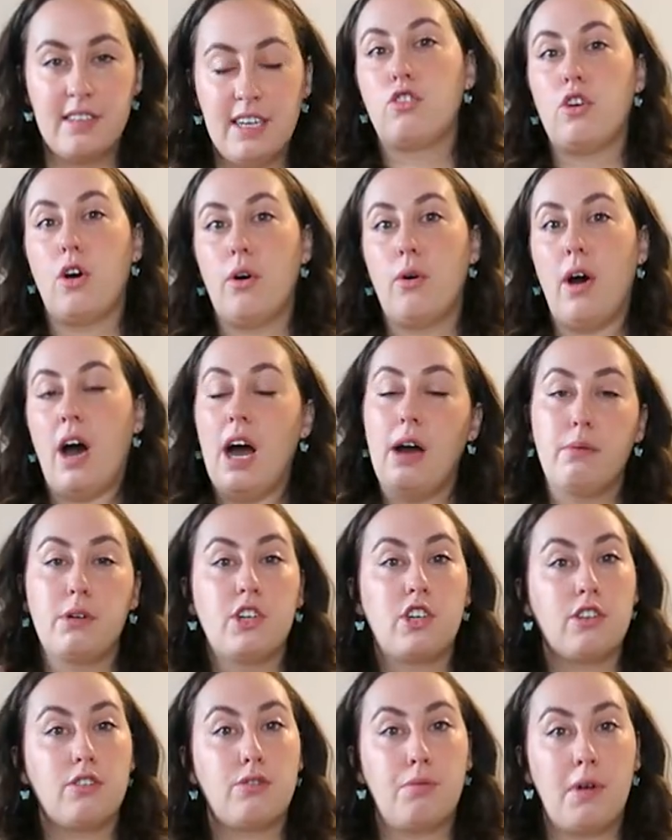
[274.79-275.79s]
So I would
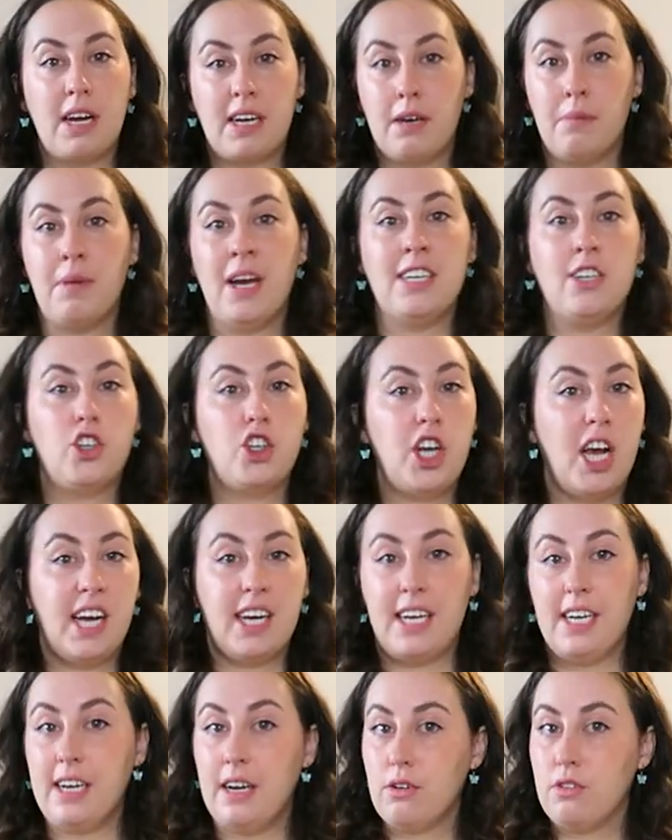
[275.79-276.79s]
just recommend
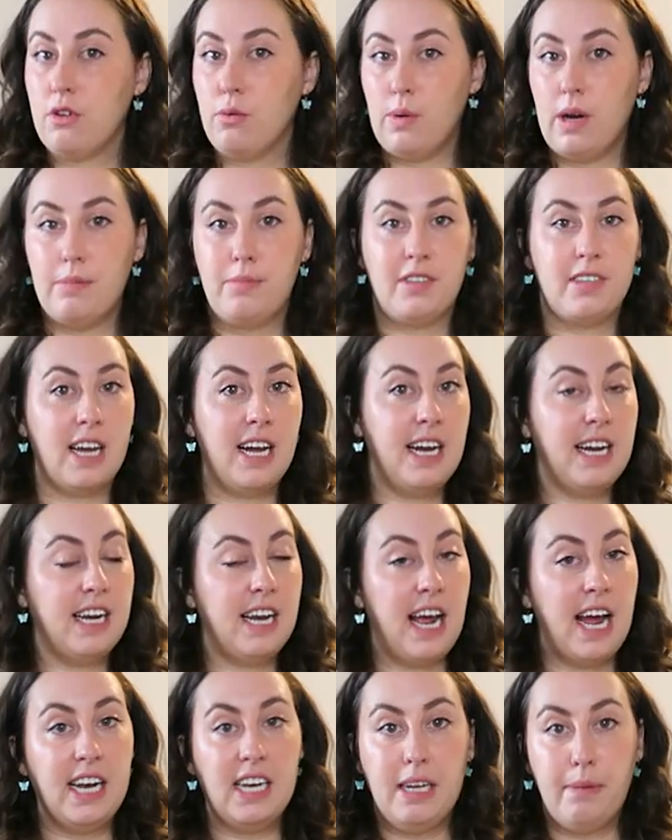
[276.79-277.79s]
checking out the website,
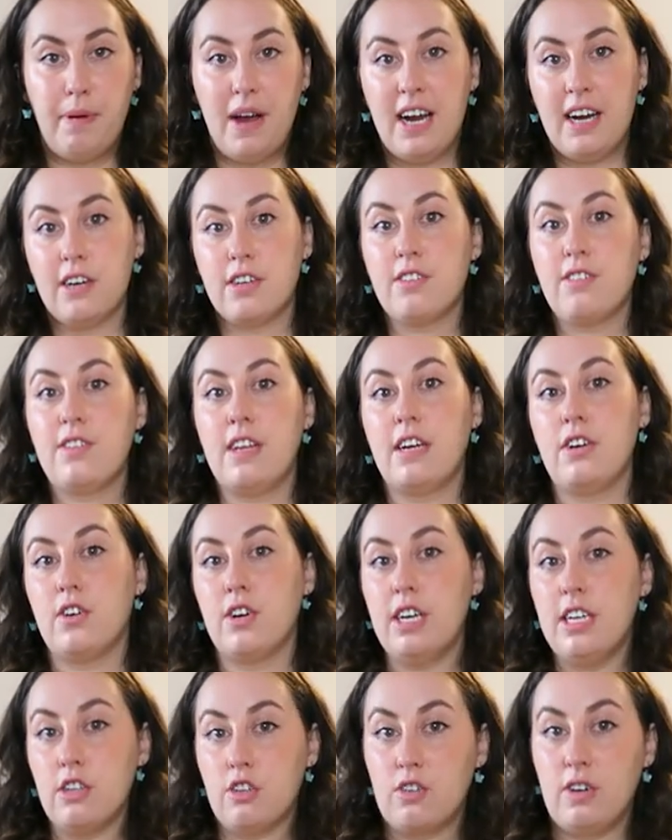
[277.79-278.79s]
any pairs that you're
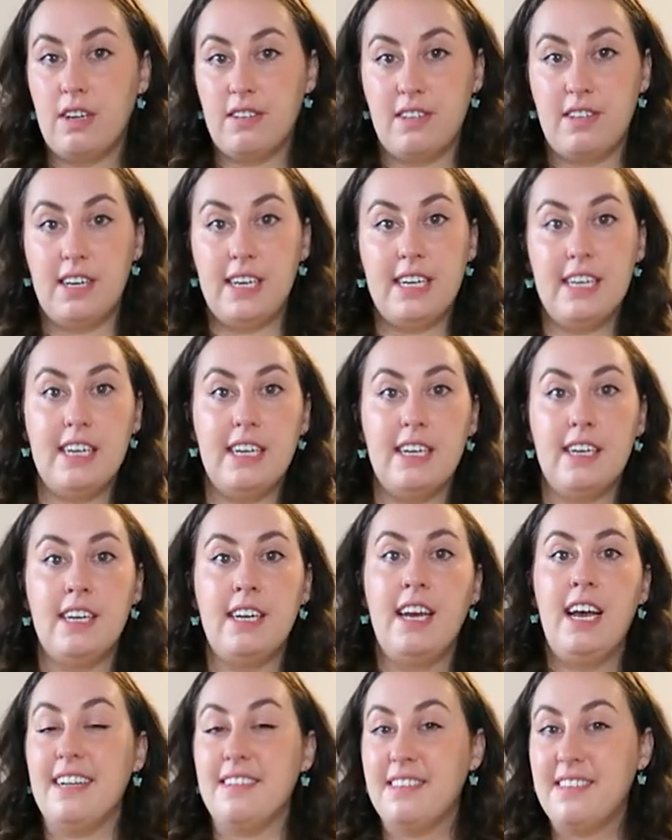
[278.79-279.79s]
interested in,
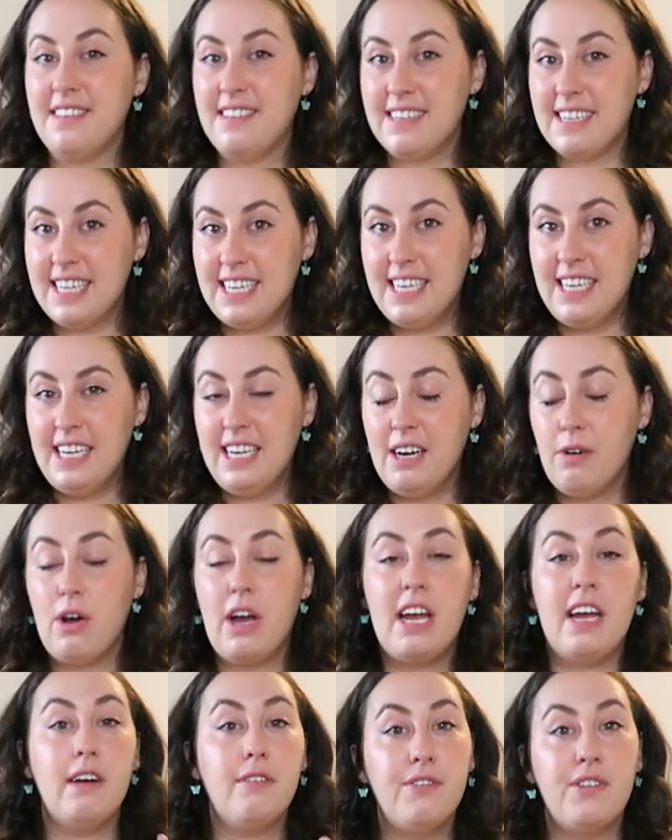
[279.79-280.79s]
and see
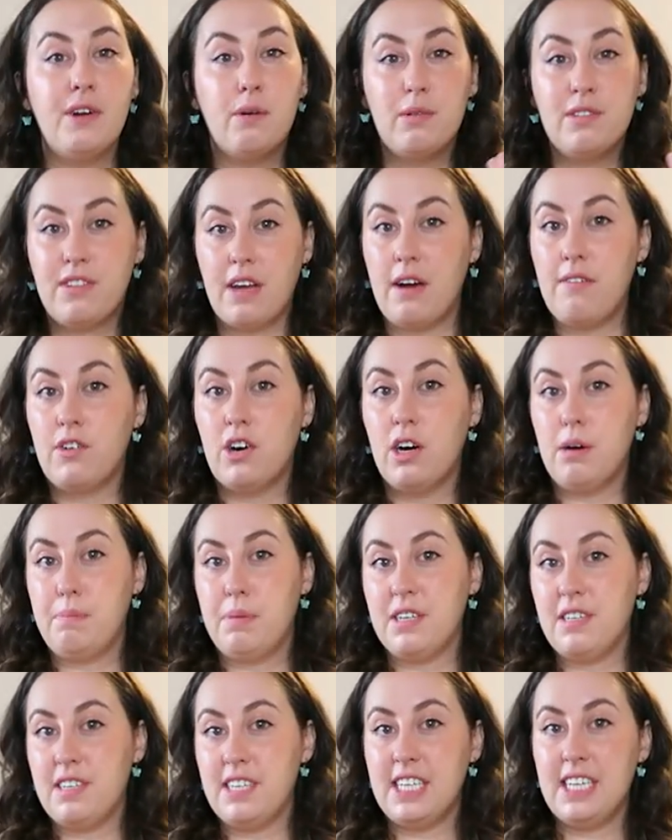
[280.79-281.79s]
if there was ever a
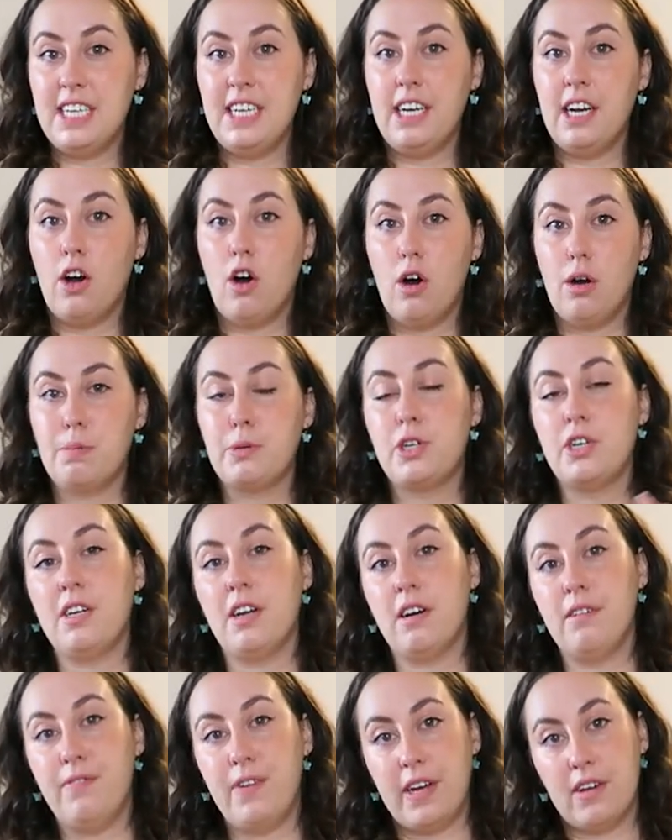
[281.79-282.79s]
petite option
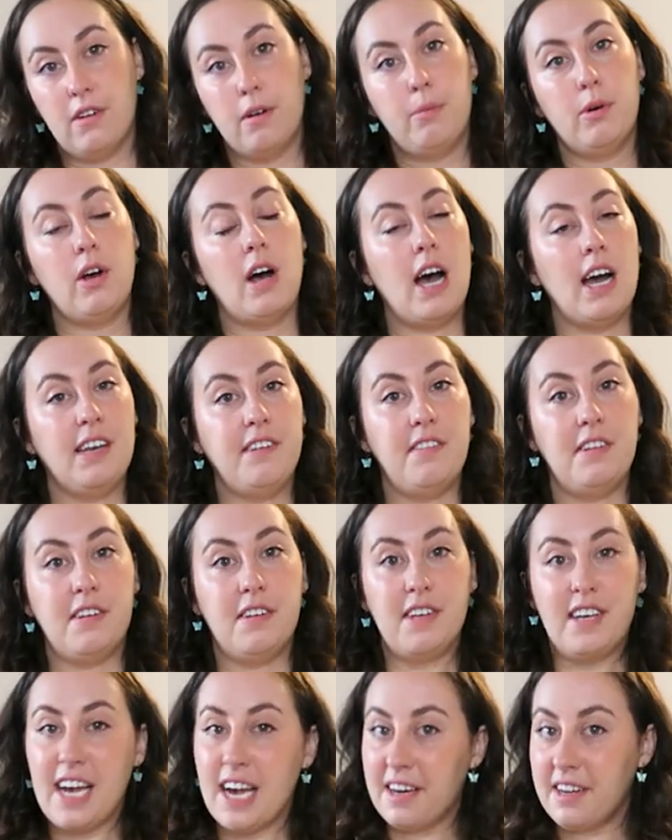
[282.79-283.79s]
available. I
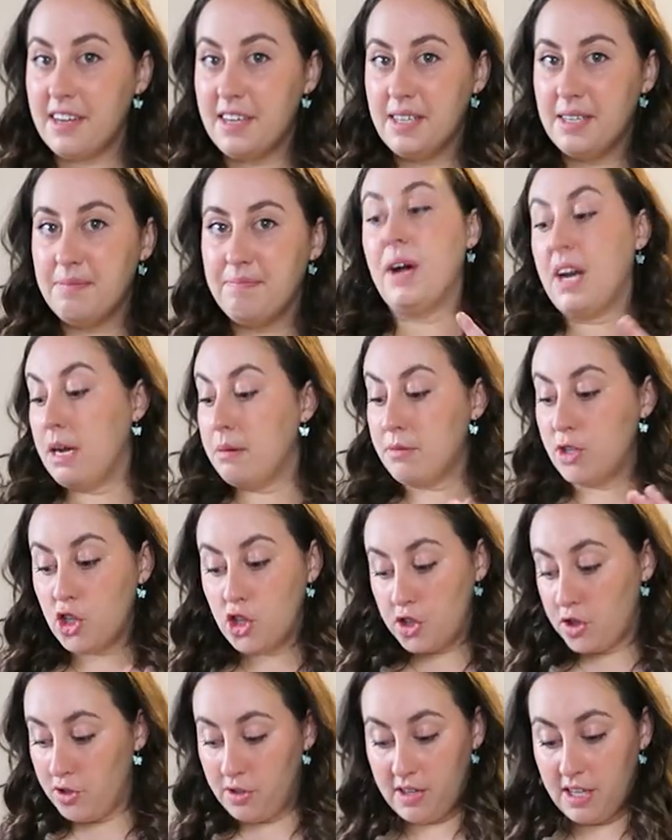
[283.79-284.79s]
did get it, but I'm
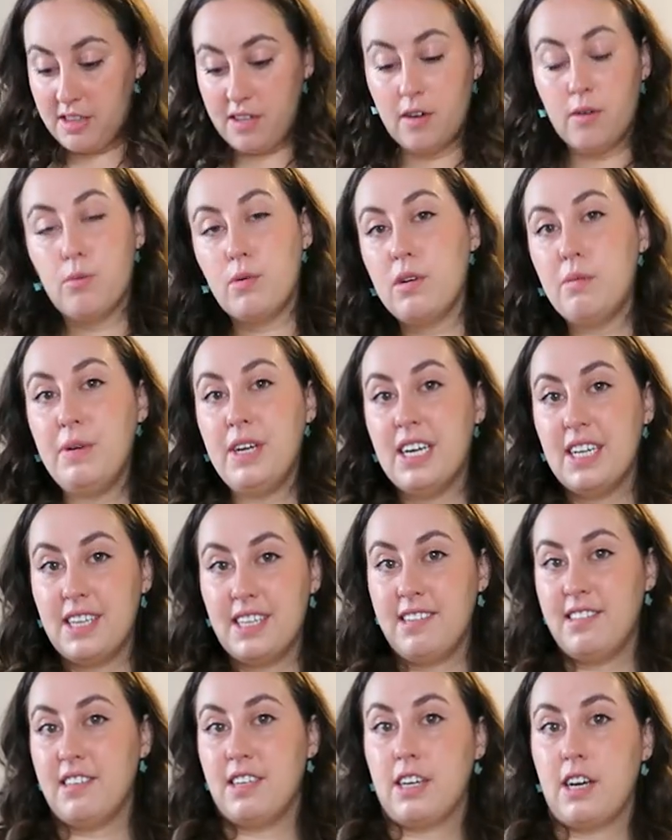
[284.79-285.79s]
sure that there will be at
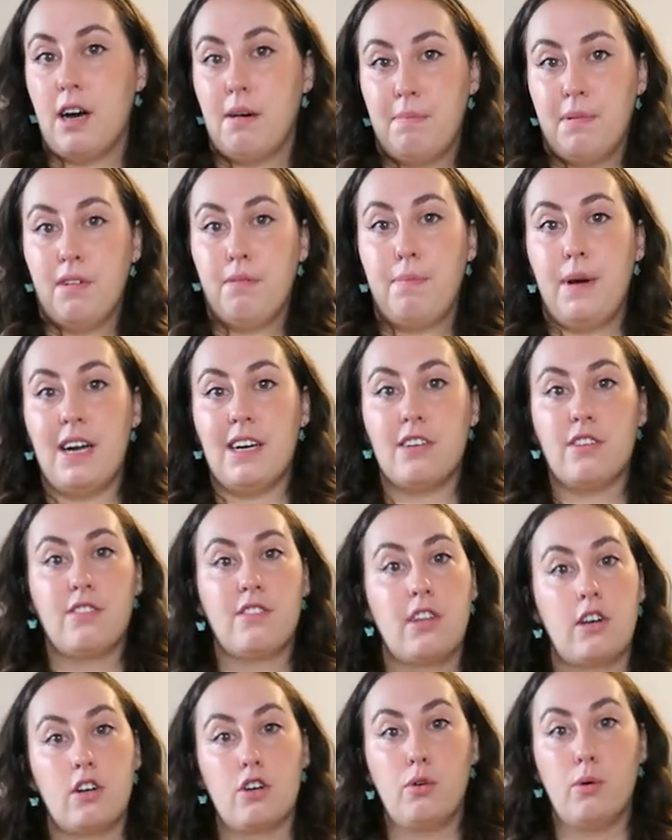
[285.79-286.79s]
least a couple of pairs
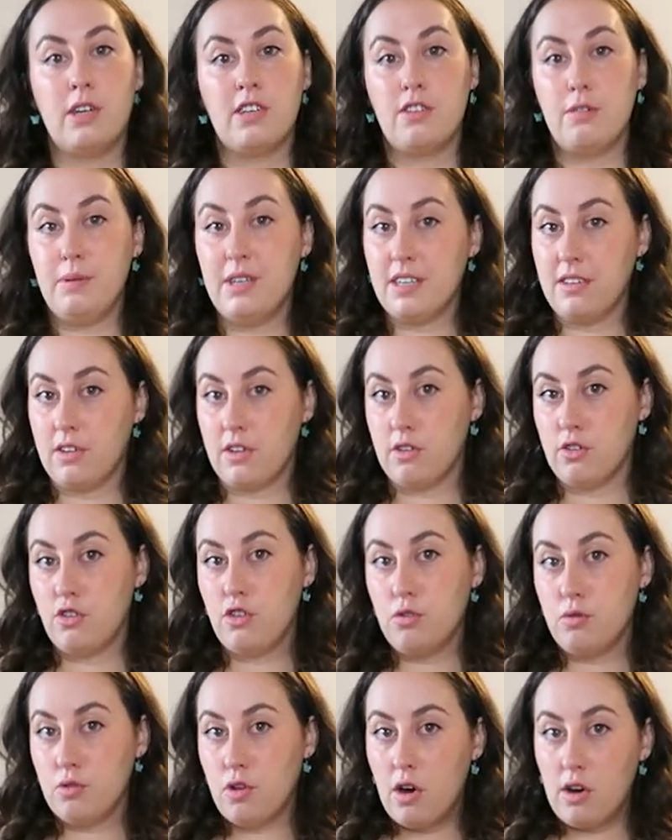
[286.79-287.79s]
that are going to be a little
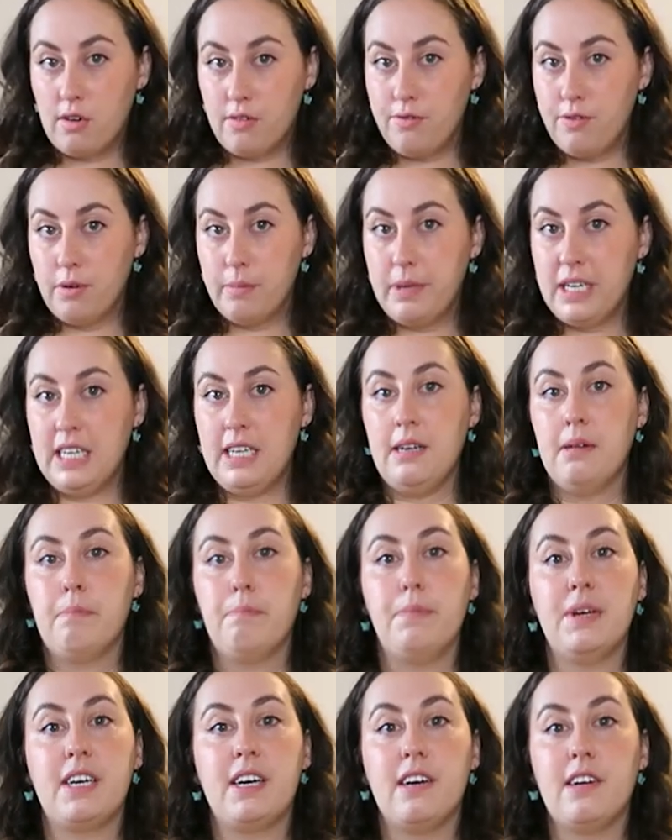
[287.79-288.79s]
too long for me
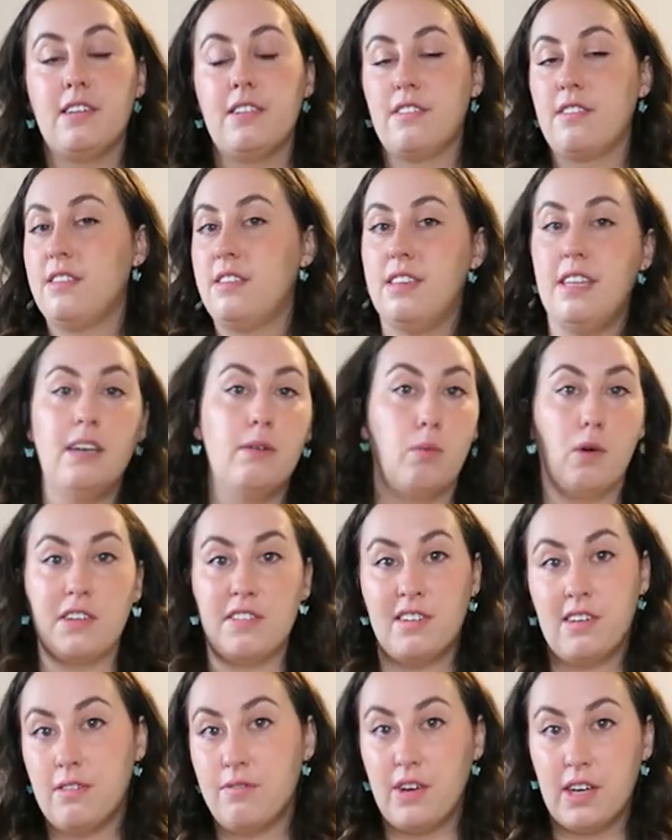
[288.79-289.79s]
because it
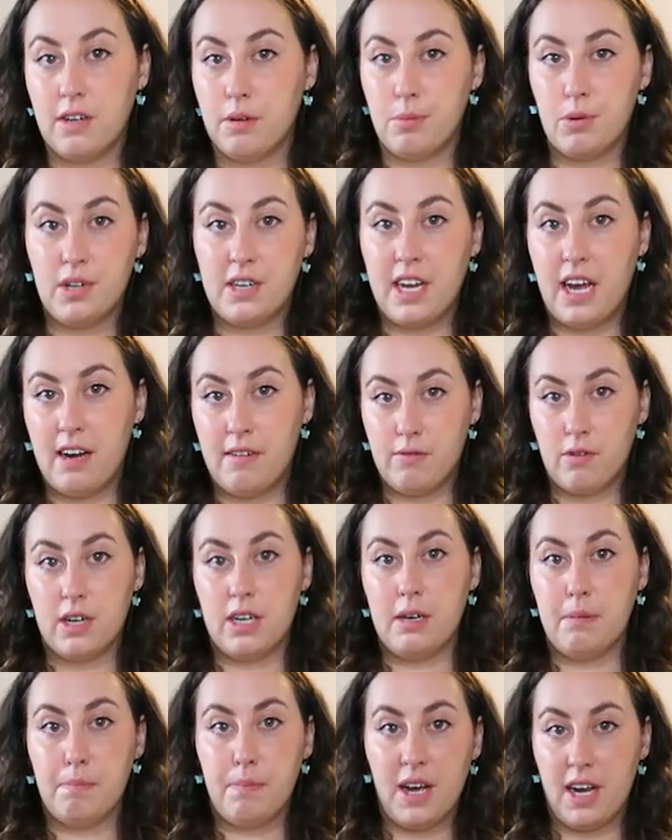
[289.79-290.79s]
wasn't available in every